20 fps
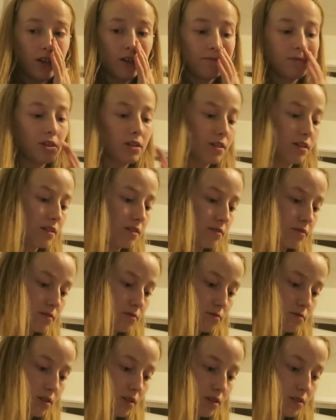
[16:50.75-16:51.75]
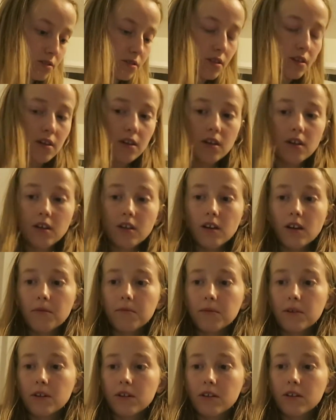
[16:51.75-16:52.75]
I'm gonna, oh god,
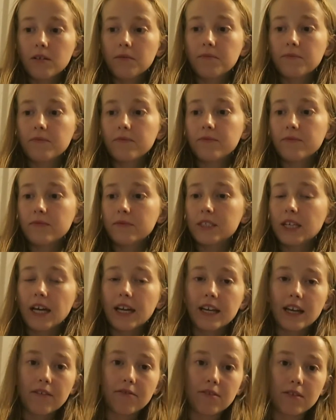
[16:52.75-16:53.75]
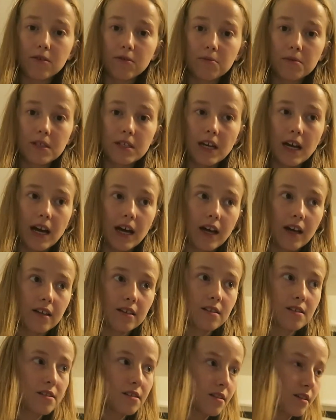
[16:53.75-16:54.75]
I'm gonna take everything
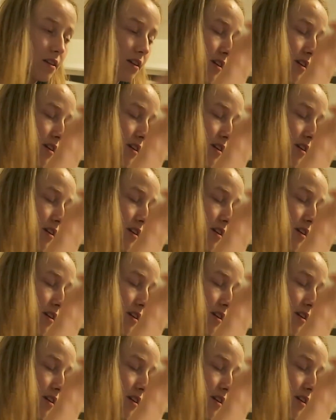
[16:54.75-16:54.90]
upstairs